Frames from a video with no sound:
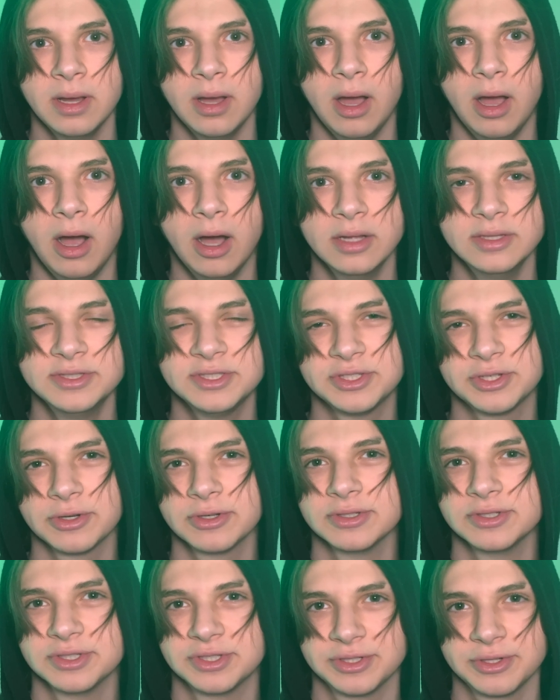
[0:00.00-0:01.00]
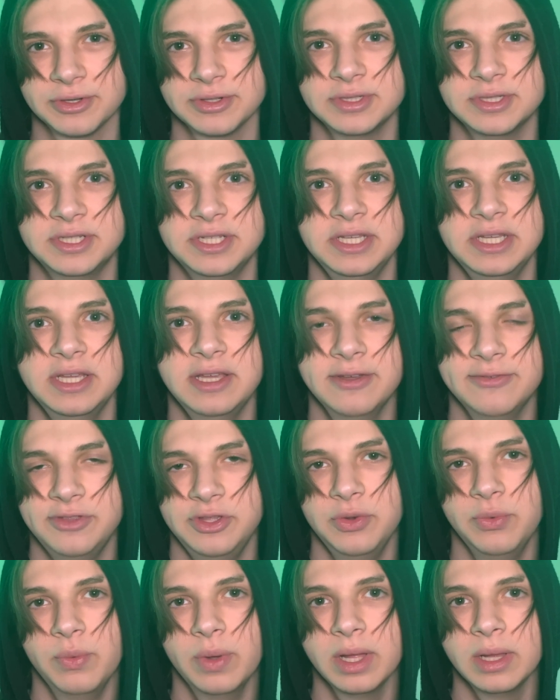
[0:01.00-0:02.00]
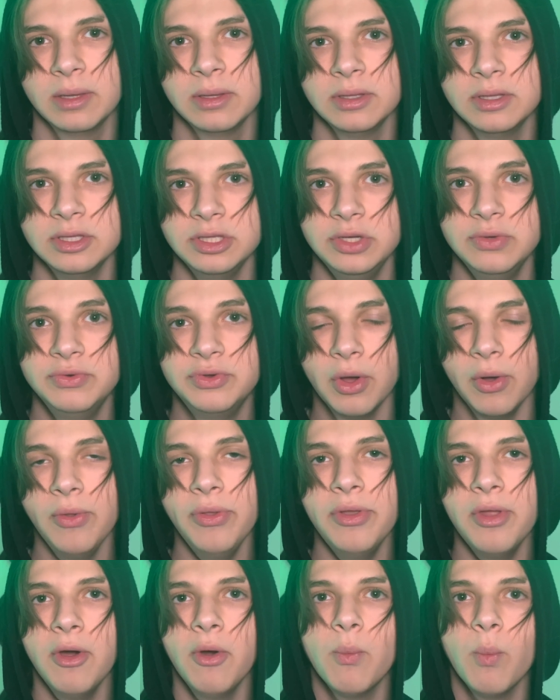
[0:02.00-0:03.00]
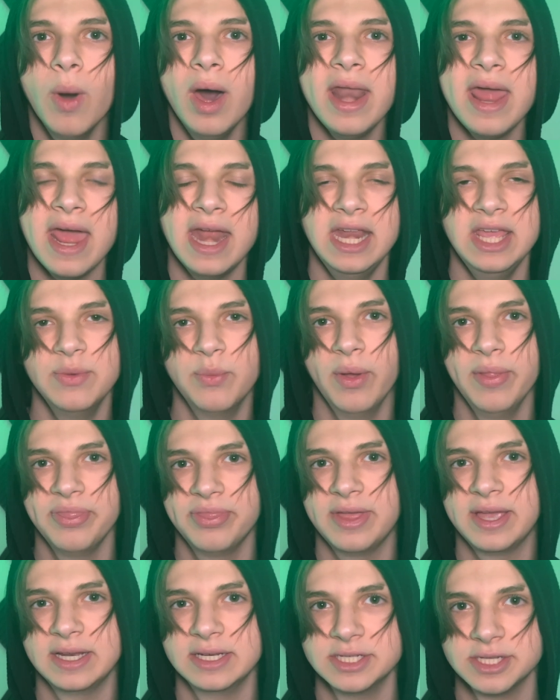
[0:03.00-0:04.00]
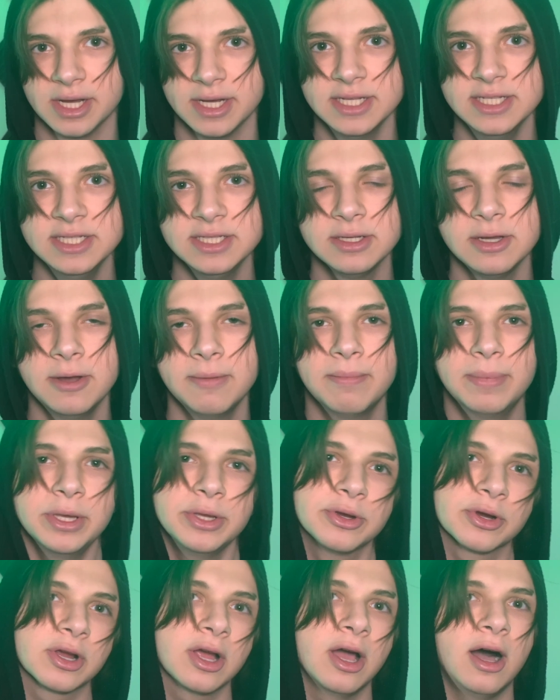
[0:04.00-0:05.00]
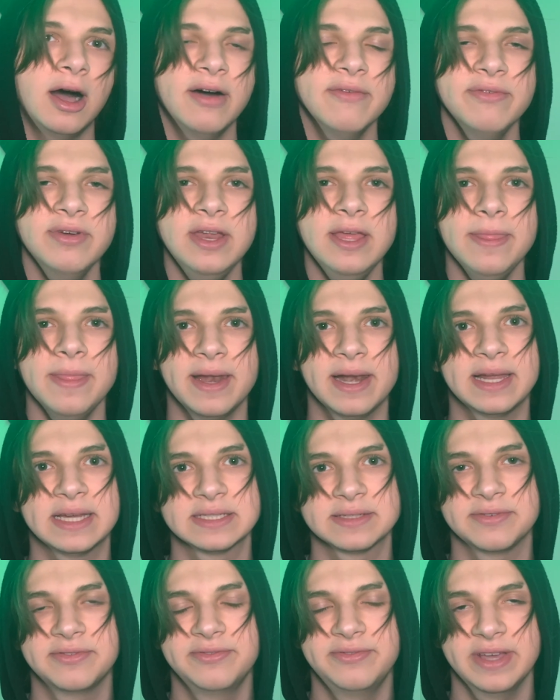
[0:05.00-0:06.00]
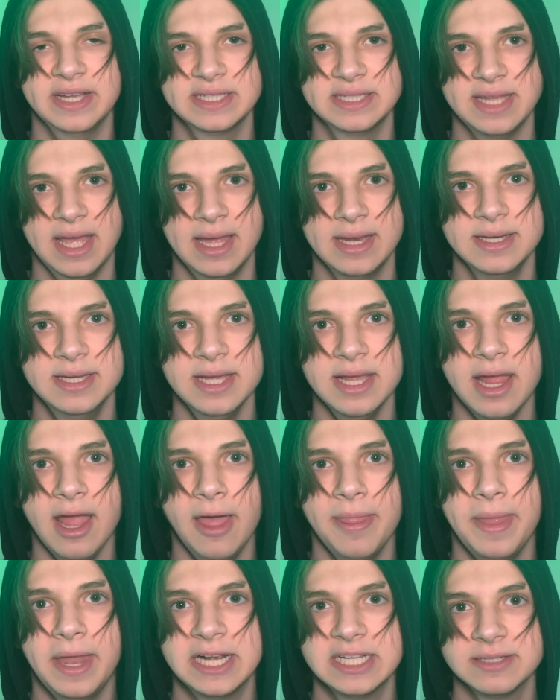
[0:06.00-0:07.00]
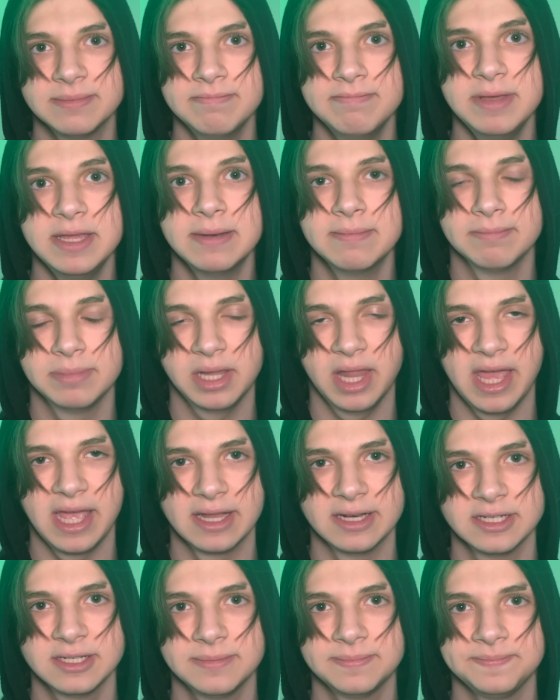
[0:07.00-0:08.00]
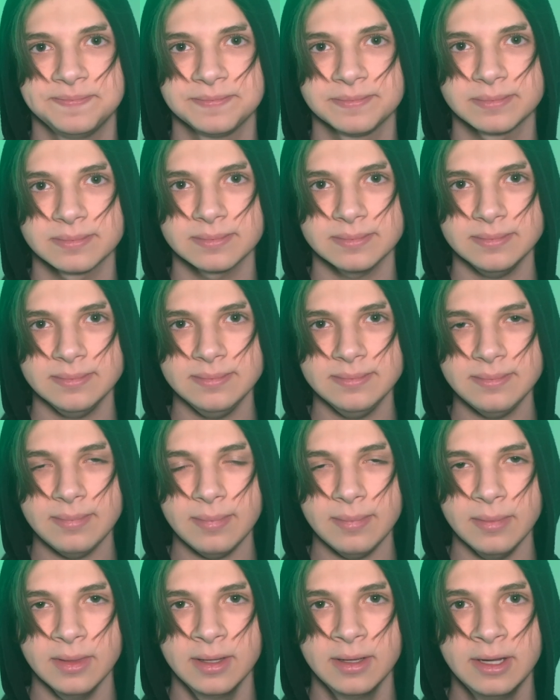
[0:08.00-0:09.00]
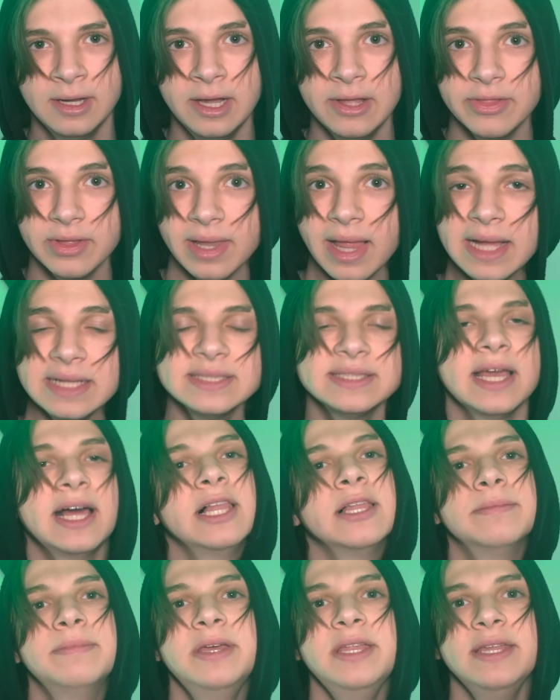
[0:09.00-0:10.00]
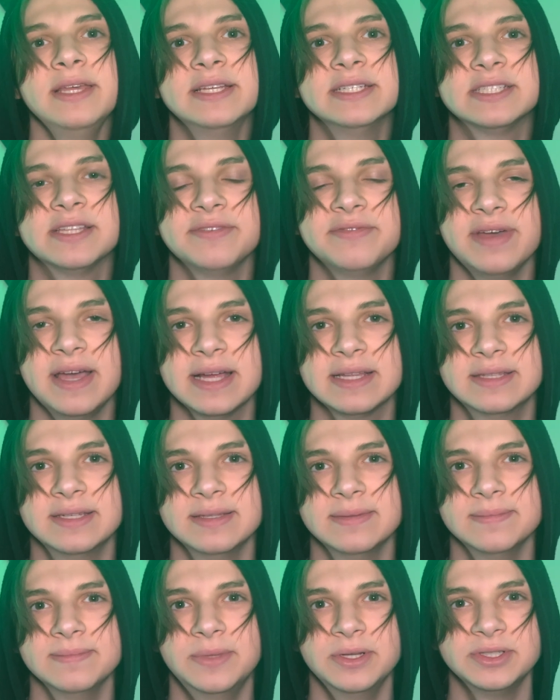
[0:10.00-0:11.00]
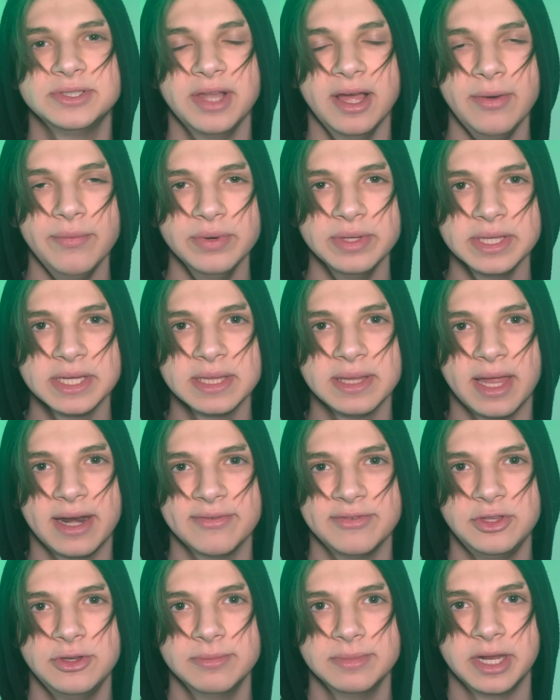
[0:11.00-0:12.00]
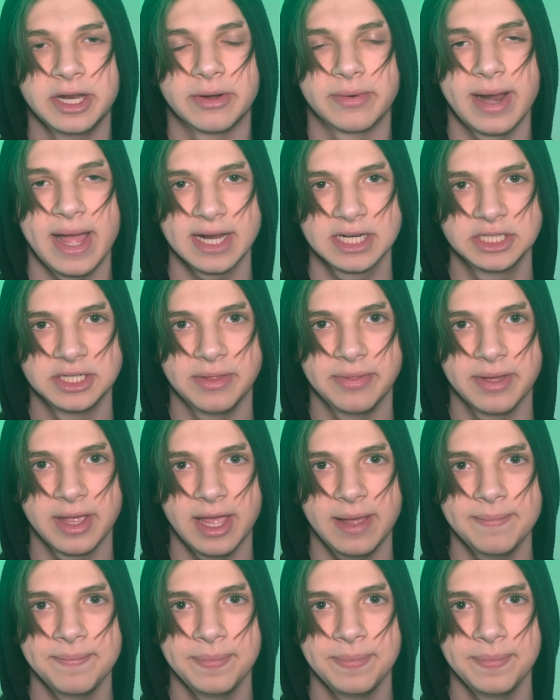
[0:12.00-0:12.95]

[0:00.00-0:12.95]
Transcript: uncertain certainty, if you will. You don't know what any one thing does, but you're confident that it has a fixed ending and that it's been planned. The last element is the fact that there's not really a lot of human interaction in the game.